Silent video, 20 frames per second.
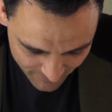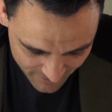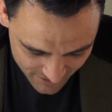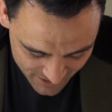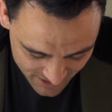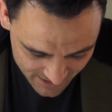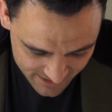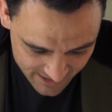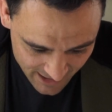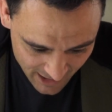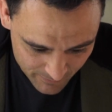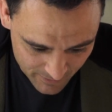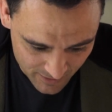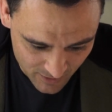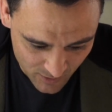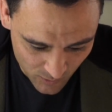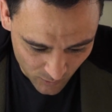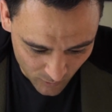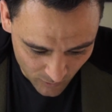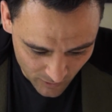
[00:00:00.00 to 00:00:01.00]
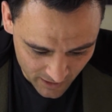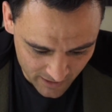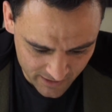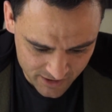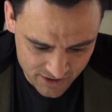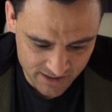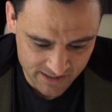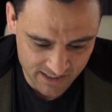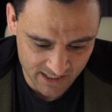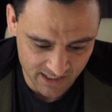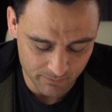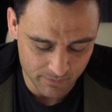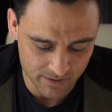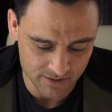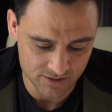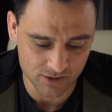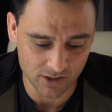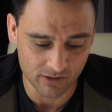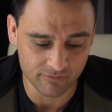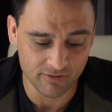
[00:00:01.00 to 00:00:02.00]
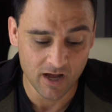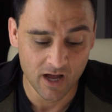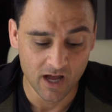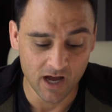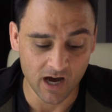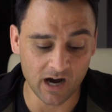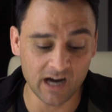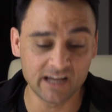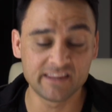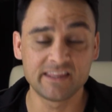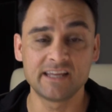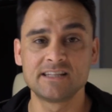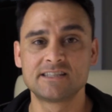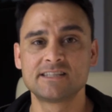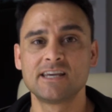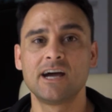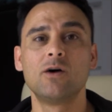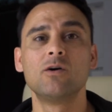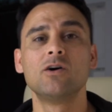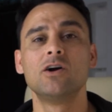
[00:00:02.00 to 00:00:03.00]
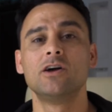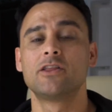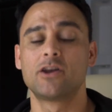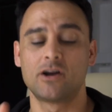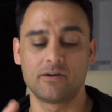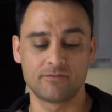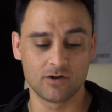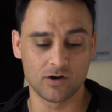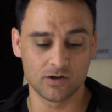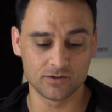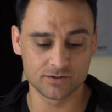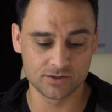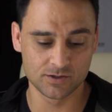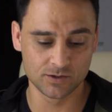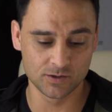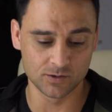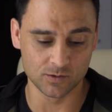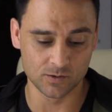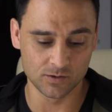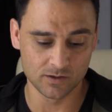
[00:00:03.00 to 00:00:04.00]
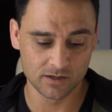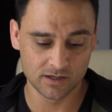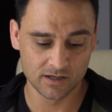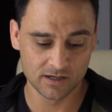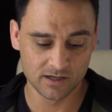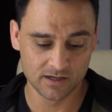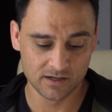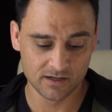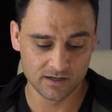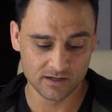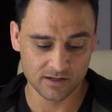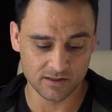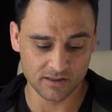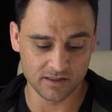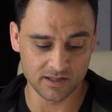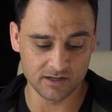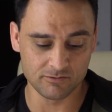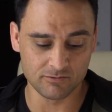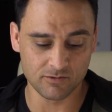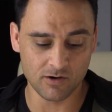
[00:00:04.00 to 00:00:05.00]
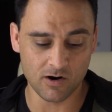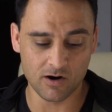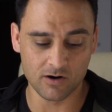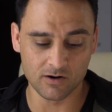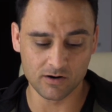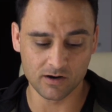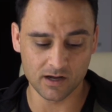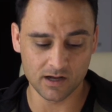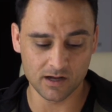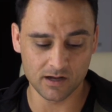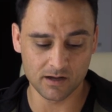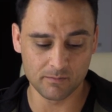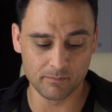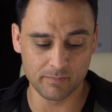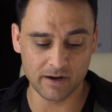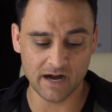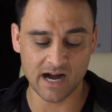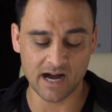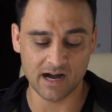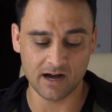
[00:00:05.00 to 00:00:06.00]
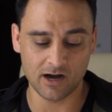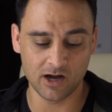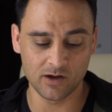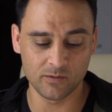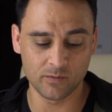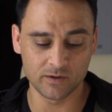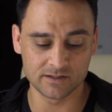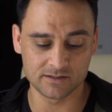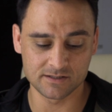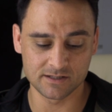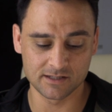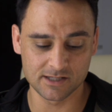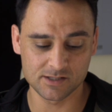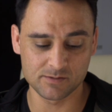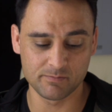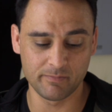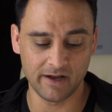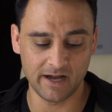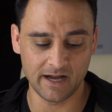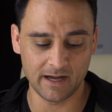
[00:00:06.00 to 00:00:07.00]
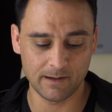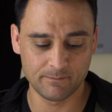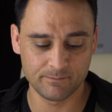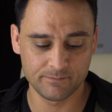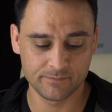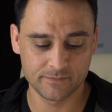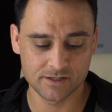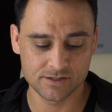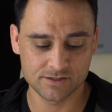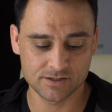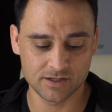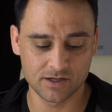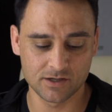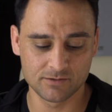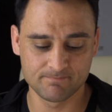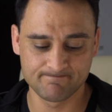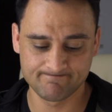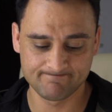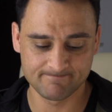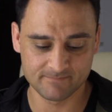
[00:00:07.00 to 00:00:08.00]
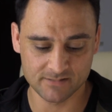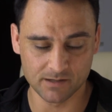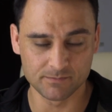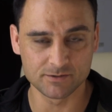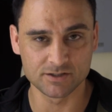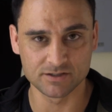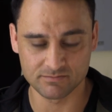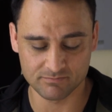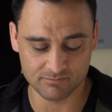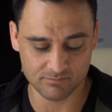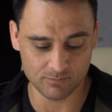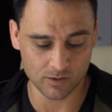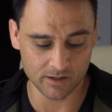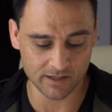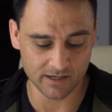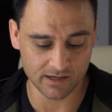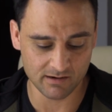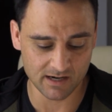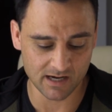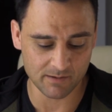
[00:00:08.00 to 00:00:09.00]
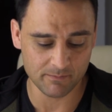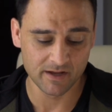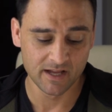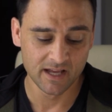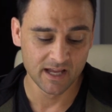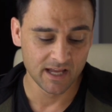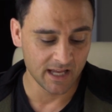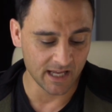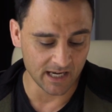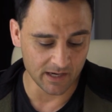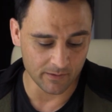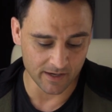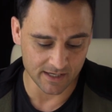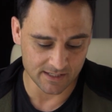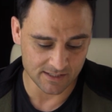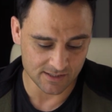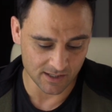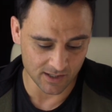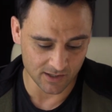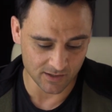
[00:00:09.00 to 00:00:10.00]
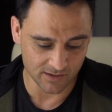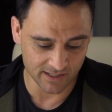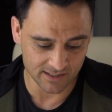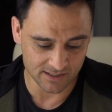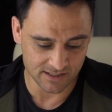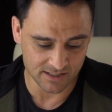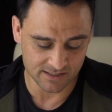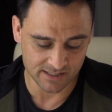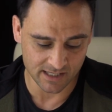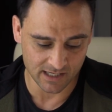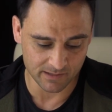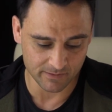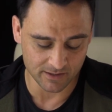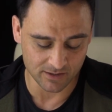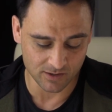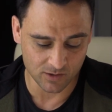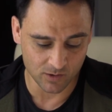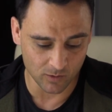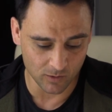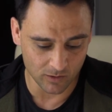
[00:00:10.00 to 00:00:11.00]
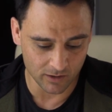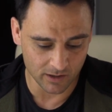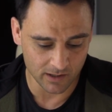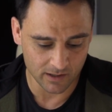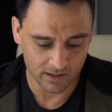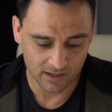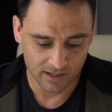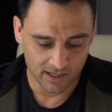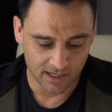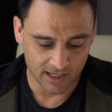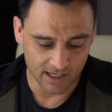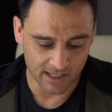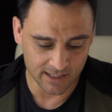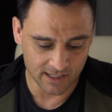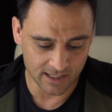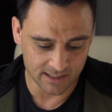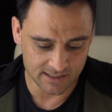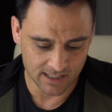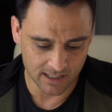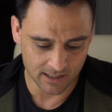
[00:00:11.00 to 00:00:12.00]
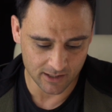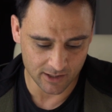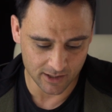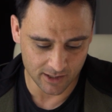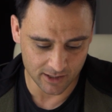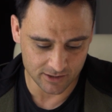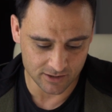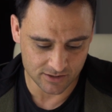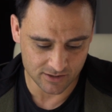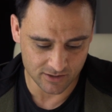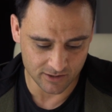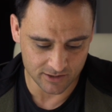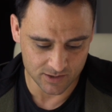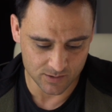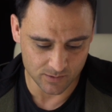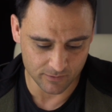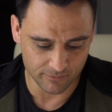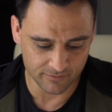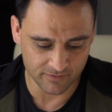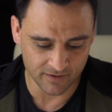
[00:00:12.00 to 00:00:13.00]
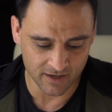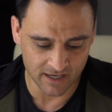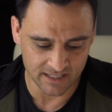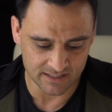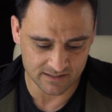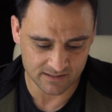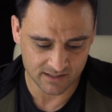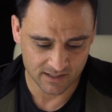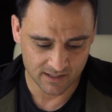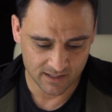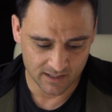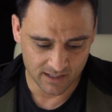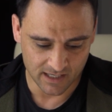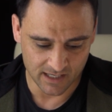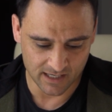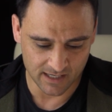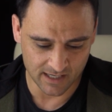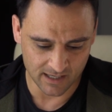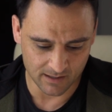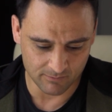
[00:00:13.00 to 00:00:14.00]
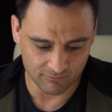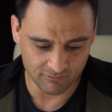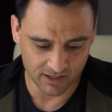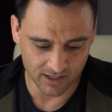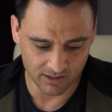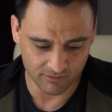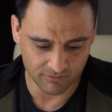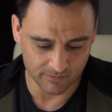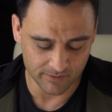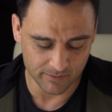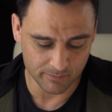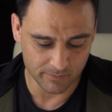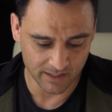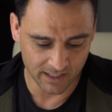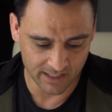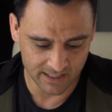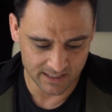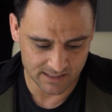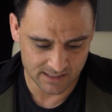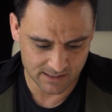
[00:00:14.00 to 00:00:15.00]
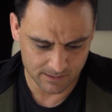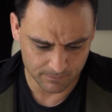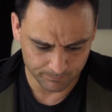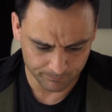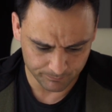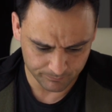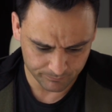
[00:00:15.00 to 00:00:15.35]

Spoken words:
She's telling me to call her. She's getting pissed off. I then tell her that I've gone to the wrong bar. I went to this bar. So I'm just winding her up. Anyway, so then she's telling me to call her. And then I tell her that I just got into a fight. And now I'm running from the police.